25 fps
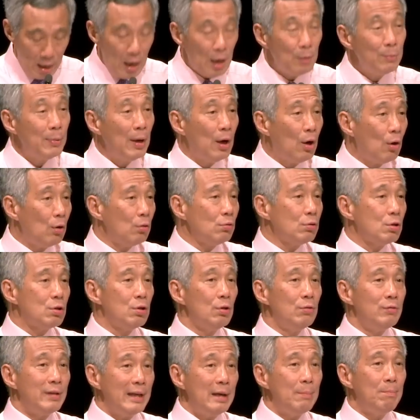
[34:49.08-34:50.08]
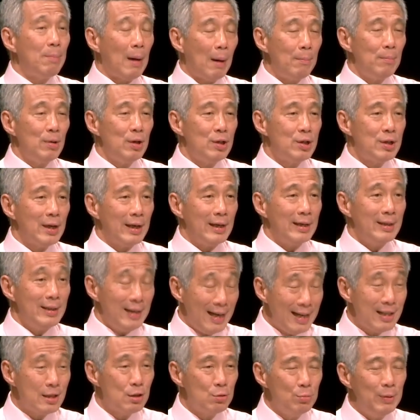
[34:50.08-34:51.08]
And we're also republishing
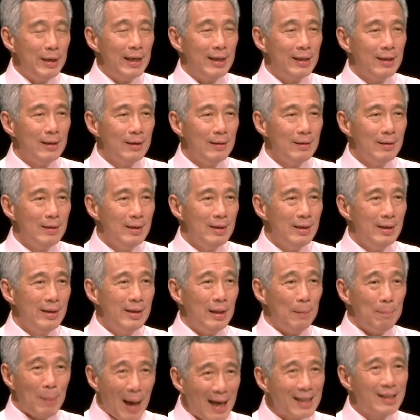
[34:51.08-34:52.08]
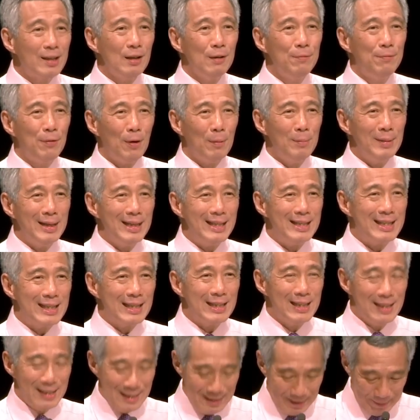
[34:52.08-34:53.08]
next week The Battle for
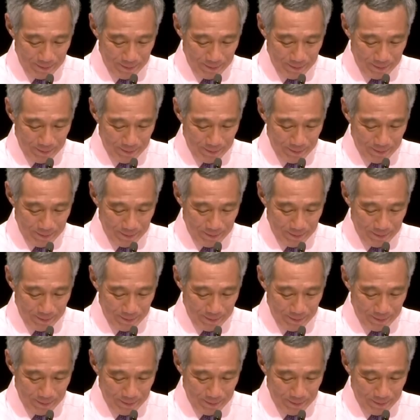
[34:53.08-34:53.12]
Merger,